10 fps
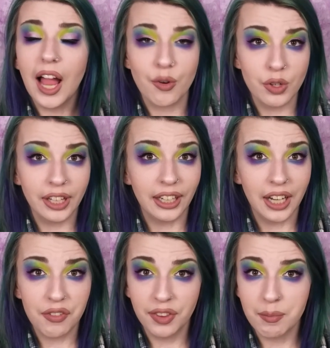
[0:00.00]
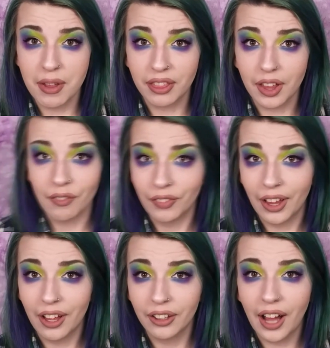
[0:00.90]
really love the monthly
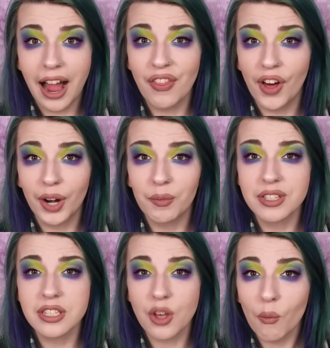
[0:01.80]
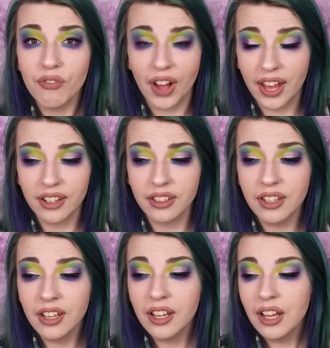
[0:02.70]
vlog. I thought it was so fun,